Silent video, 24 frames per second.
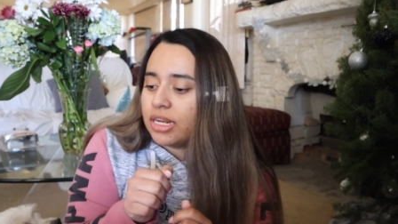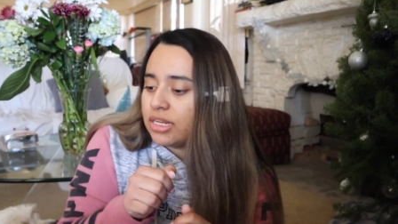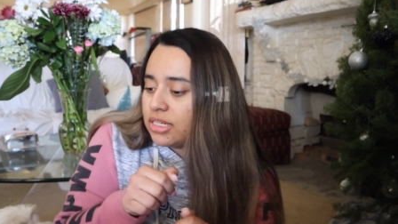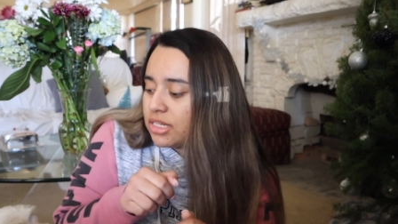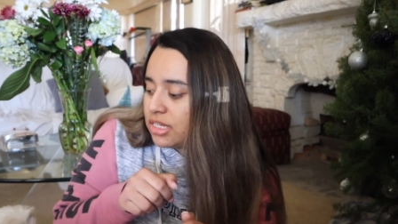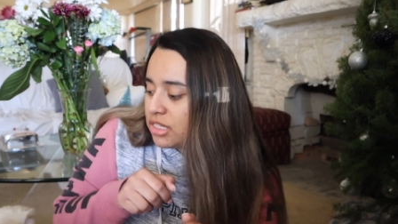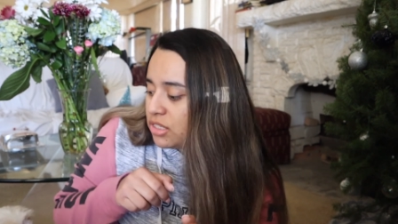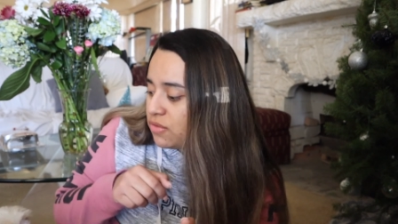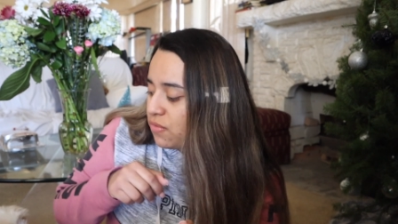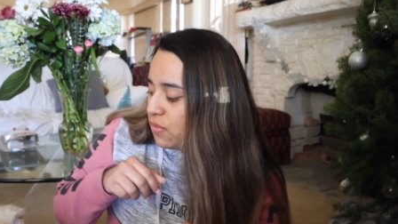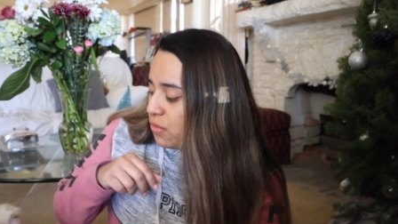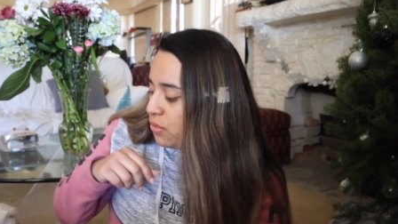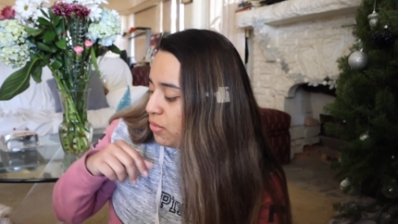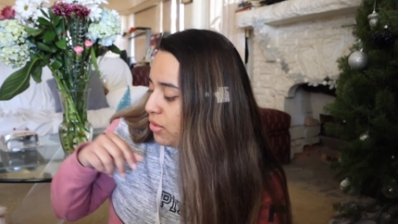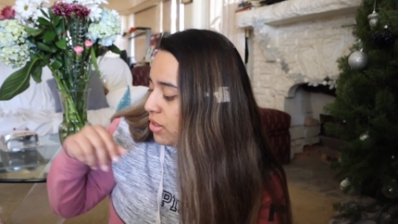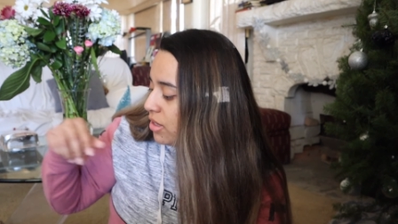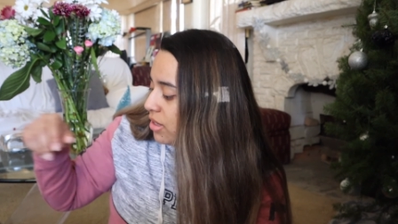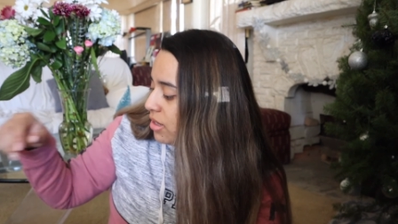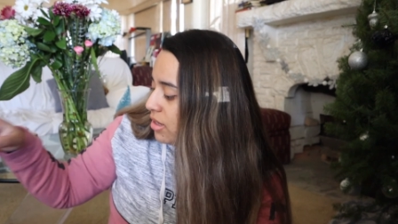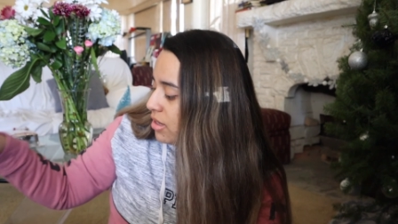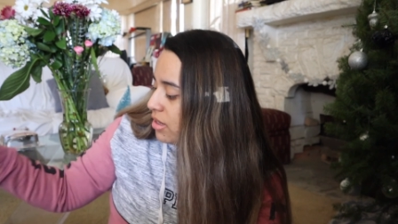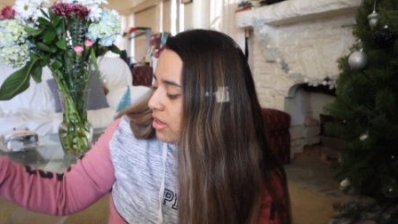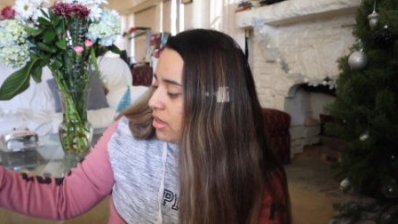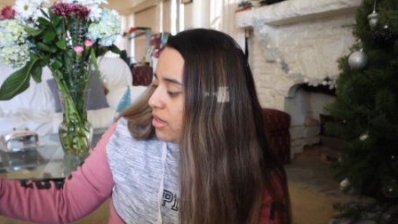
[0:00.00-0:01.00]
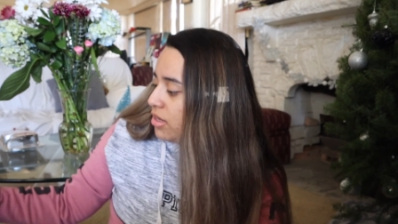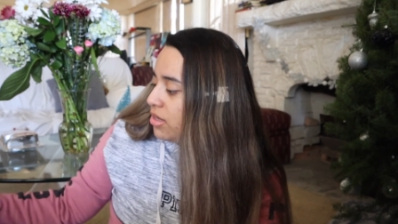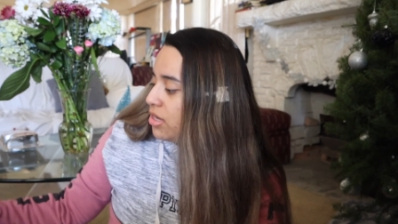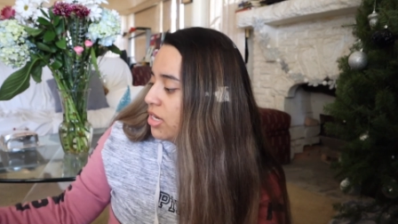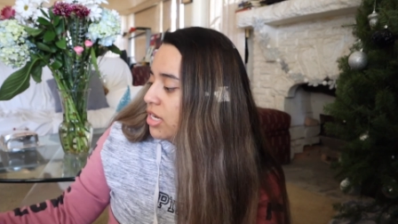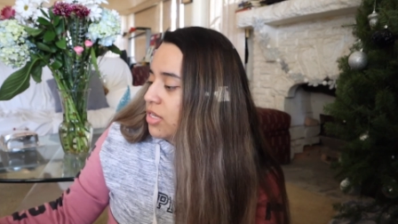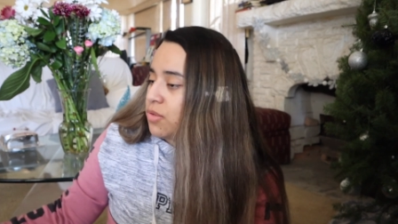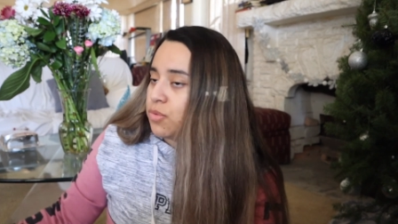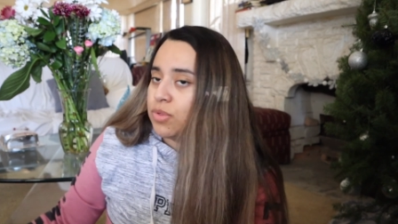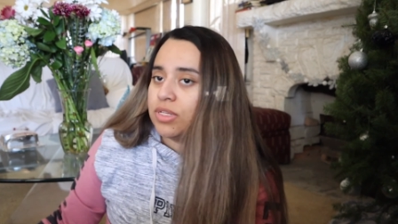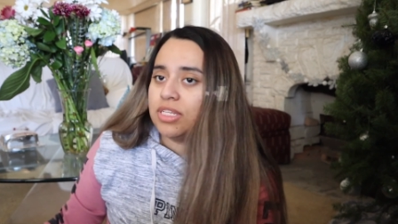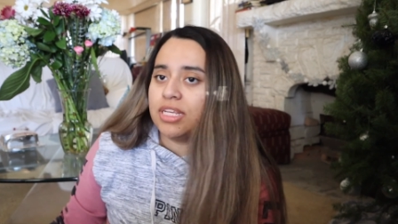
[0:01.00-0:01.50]
into his food
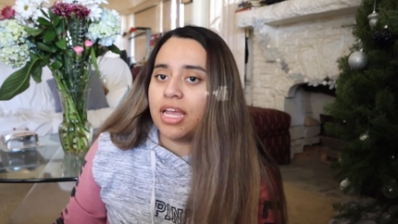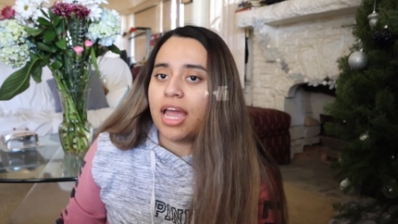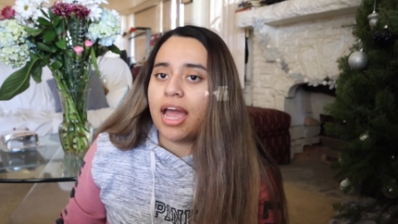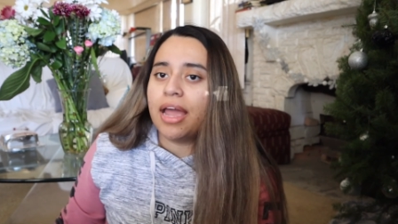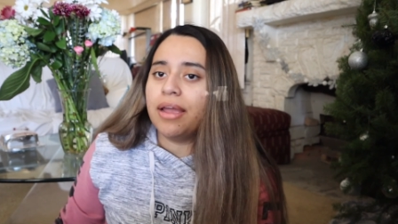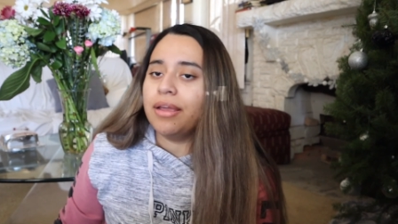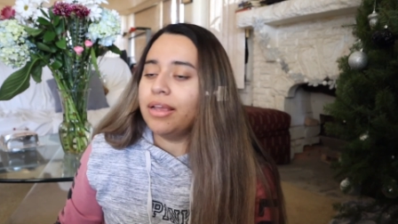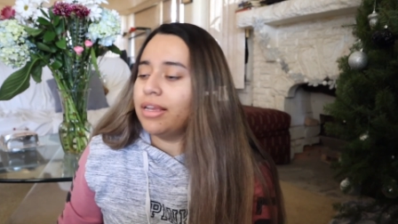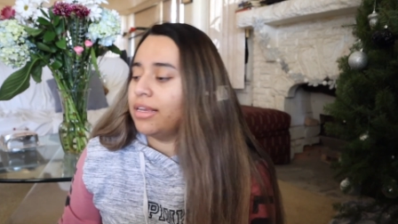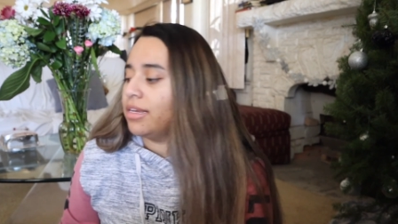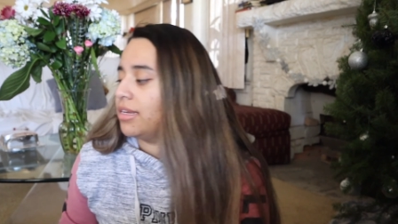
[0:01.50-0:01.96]
you guys want to say hi